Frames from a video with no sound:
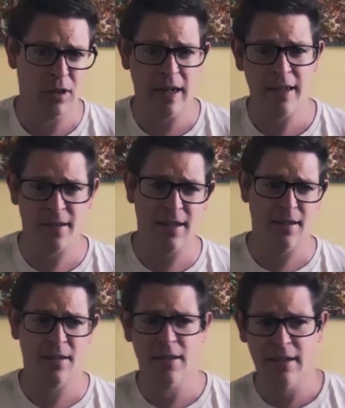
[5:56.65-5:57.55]
Is that
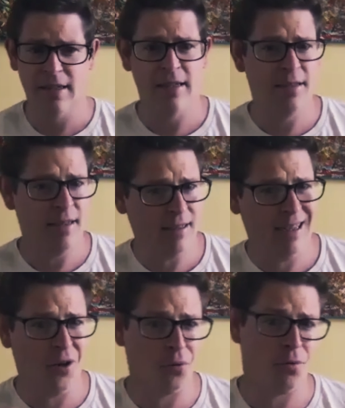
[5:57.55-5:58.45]

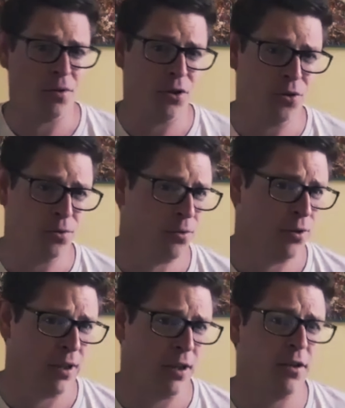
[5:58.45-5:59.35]
how you're doing
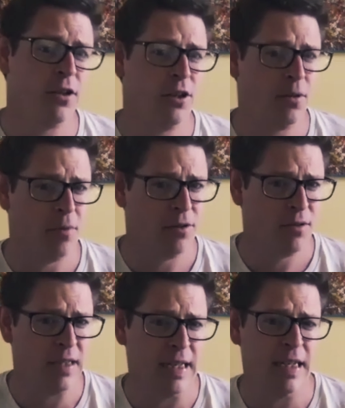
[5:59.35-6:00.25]
it at New
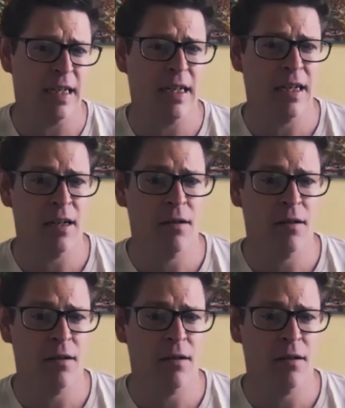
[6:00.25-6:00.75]
Community?